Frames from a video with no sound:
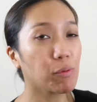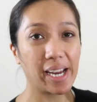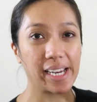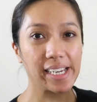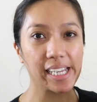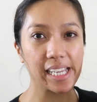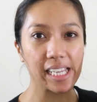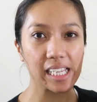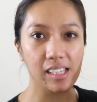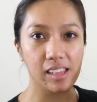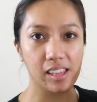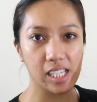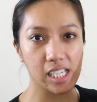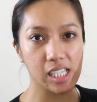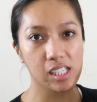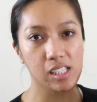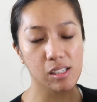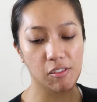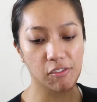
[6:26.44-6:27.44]
rating
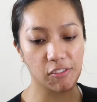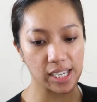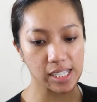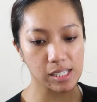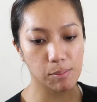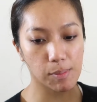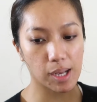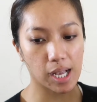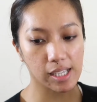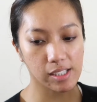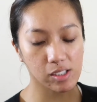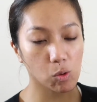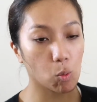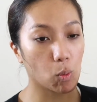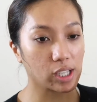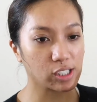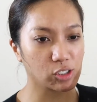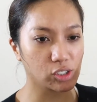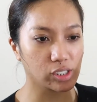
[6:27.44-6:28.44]
this face mask
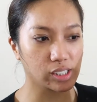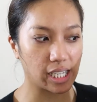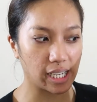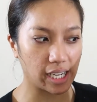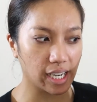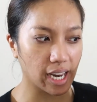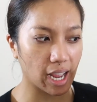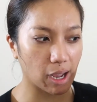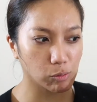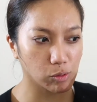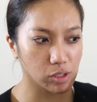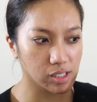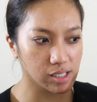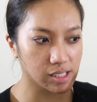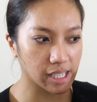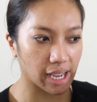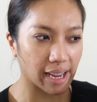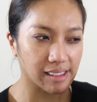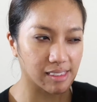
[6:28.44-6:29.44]
1 to 10, I would
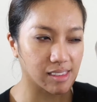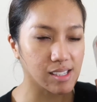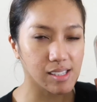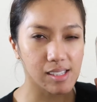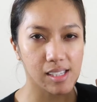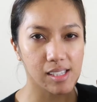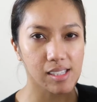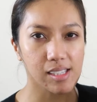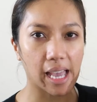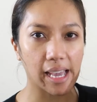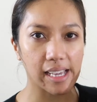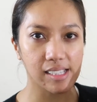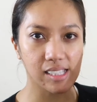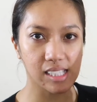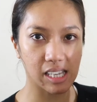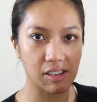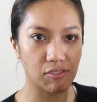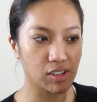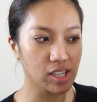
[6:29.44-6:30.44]
say this is a
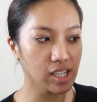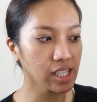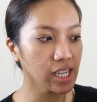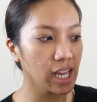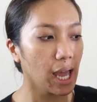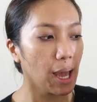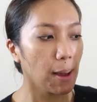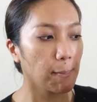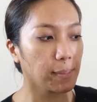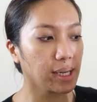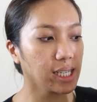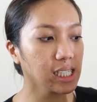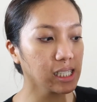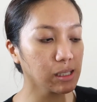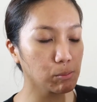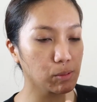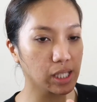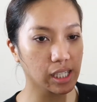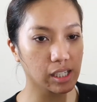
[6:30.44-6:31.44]
7.
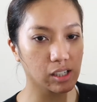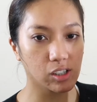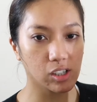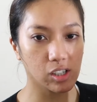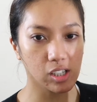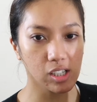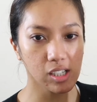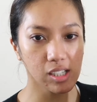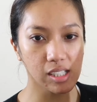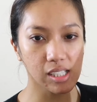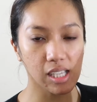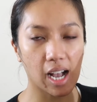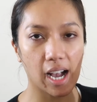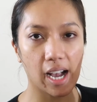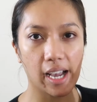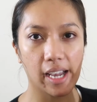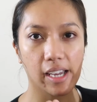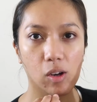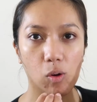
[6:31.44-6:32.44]
Mainly because
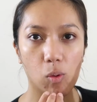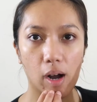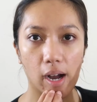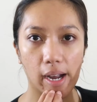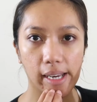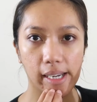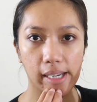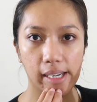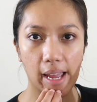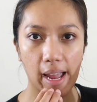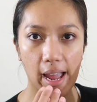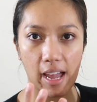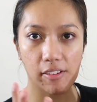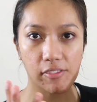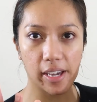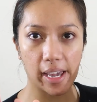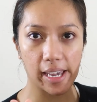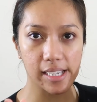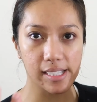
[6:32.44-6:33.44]
I quite
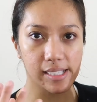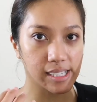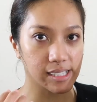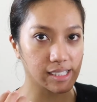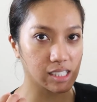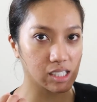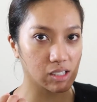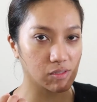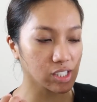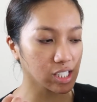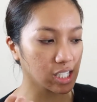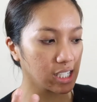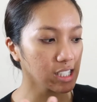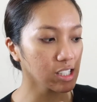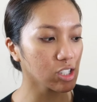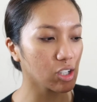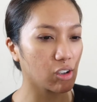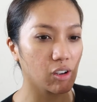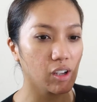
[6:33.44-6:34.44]
have a sensitive
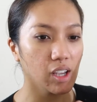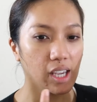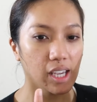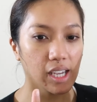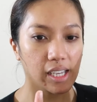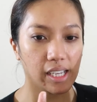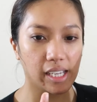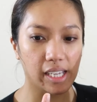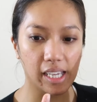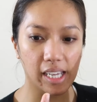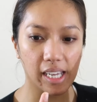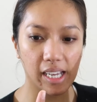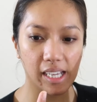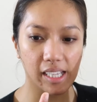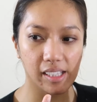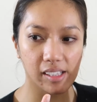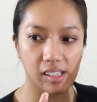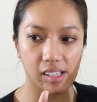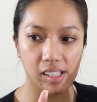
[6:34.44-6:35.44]
skin, so it
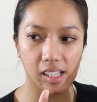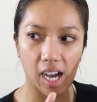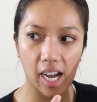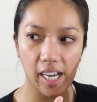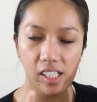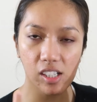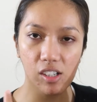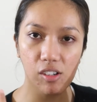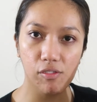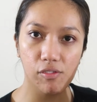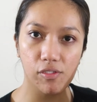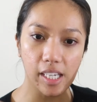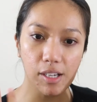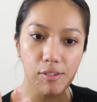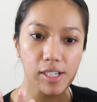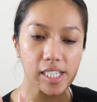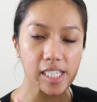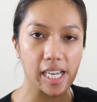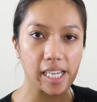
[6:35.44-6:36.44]
kind of
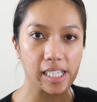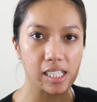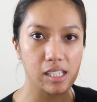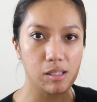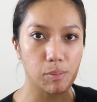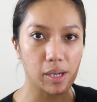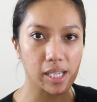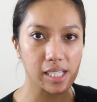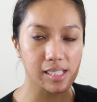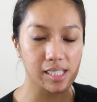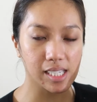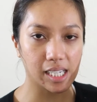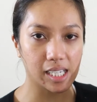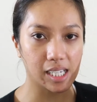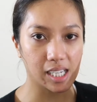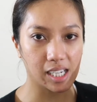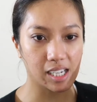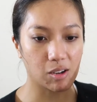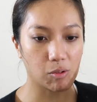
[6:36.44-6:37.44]
irritated my
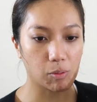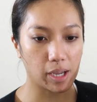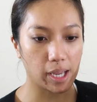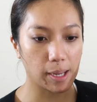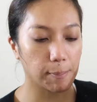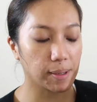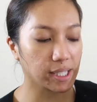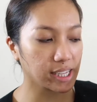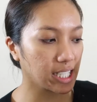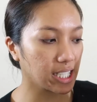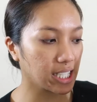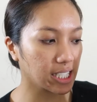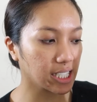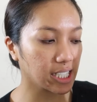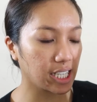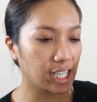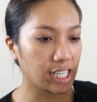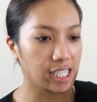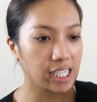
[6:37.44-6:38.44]
skin in a way but then
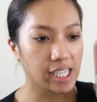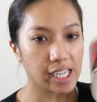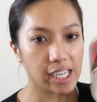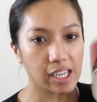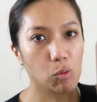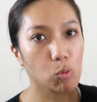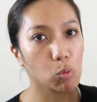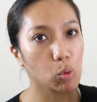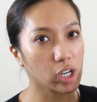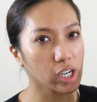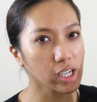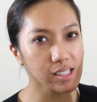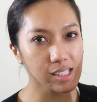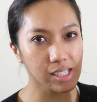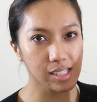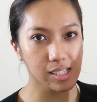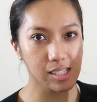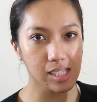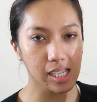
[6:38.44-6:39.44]
again it works
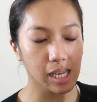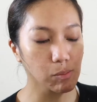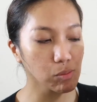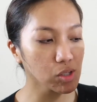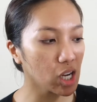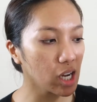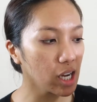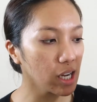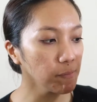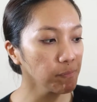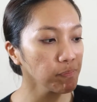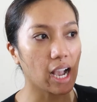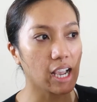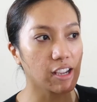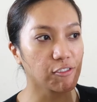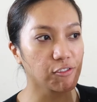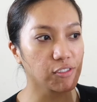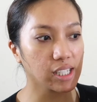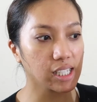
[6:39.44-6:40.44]
at the same time I
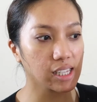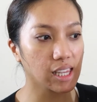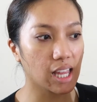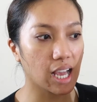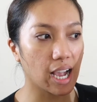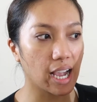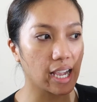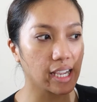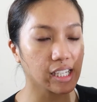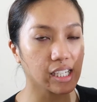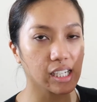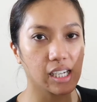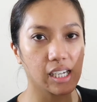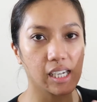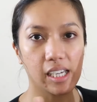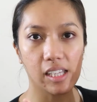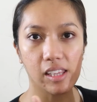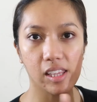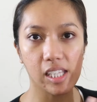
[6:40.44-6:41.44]
feel like
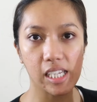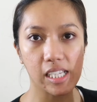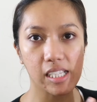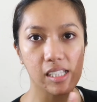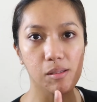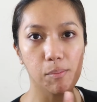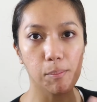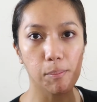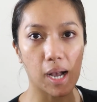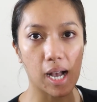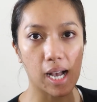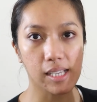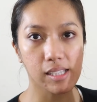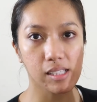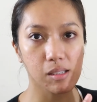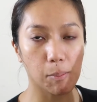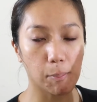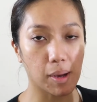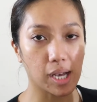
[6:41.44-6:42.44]
this
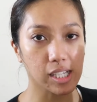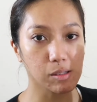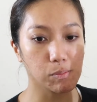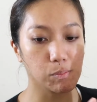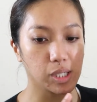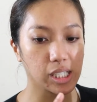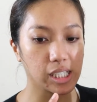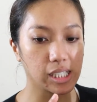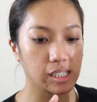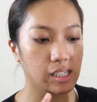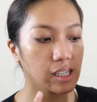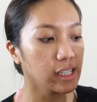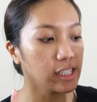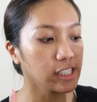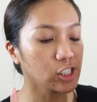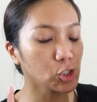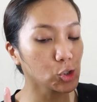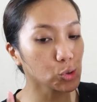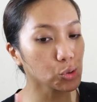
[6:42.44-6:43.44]
mask must be
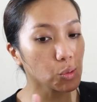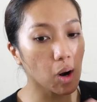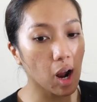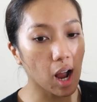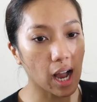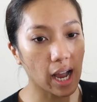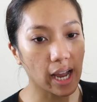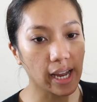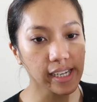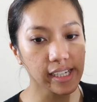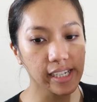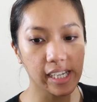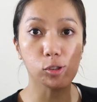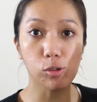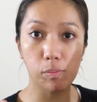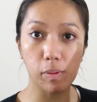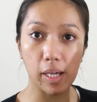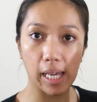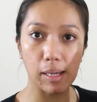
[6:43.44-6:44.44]
try
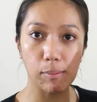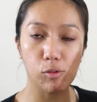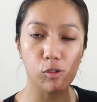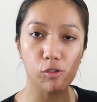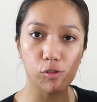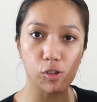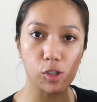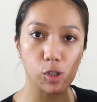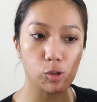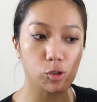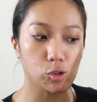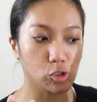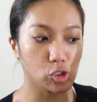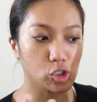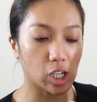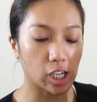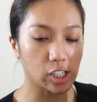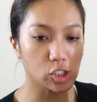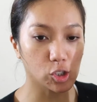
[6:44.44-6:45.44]
to be able for you to
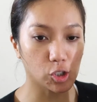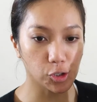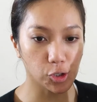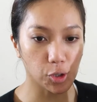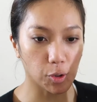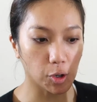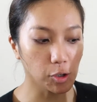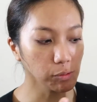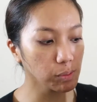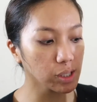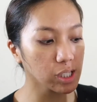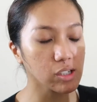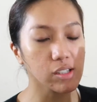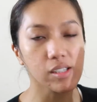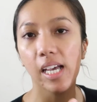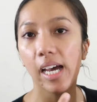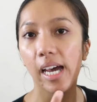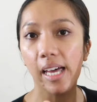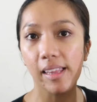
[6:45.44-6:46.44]
judge on your own
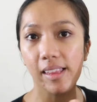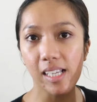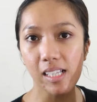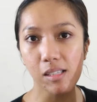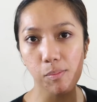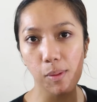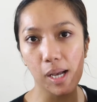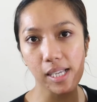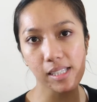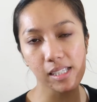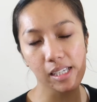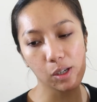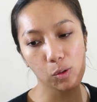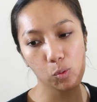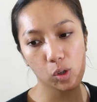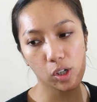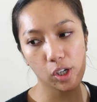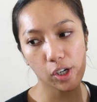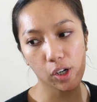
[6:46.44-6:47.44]
because this mask can
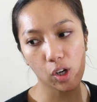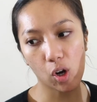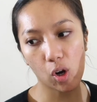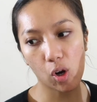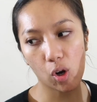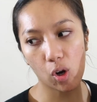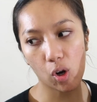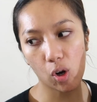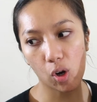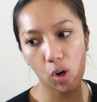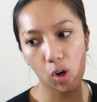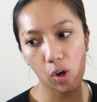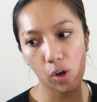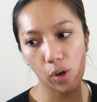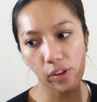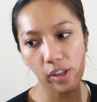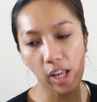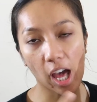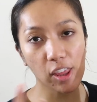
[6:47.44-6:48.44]
work
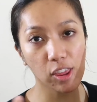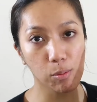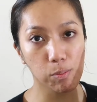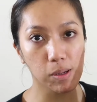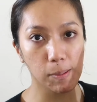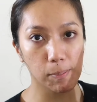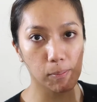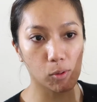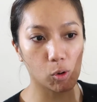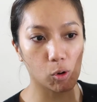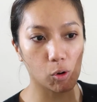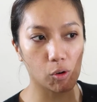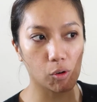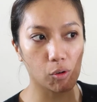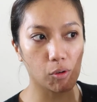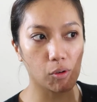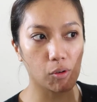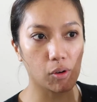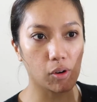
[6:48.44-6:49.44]
on other
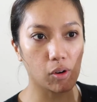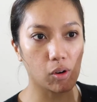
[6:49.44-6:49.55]
people